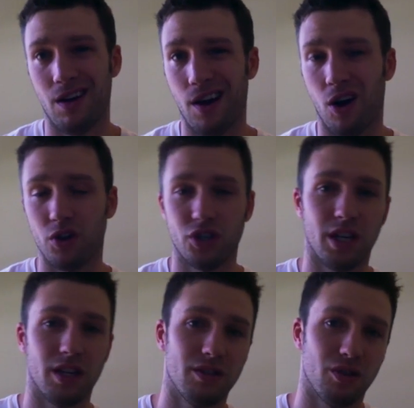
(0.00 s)

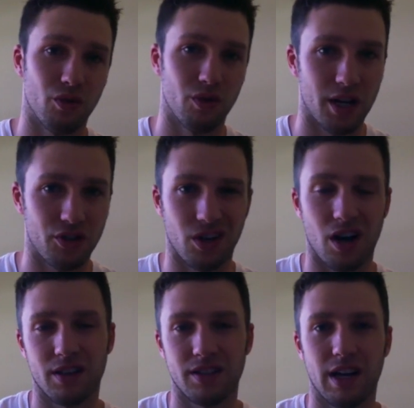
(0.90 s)
arginine to nitric
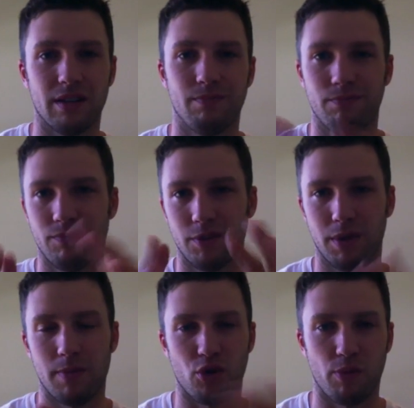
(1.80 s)
oxide, some
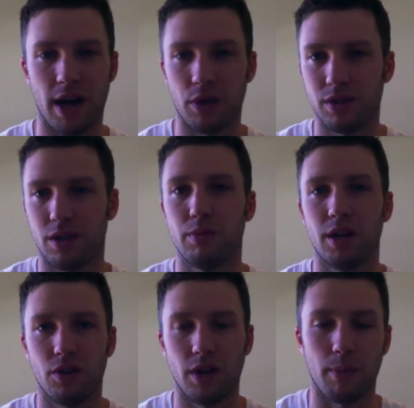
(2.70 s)
chemical pathways in the
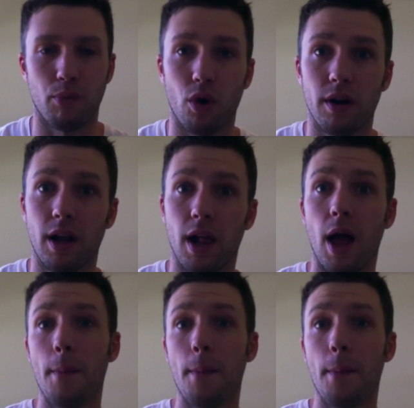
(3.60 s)
middle, not important,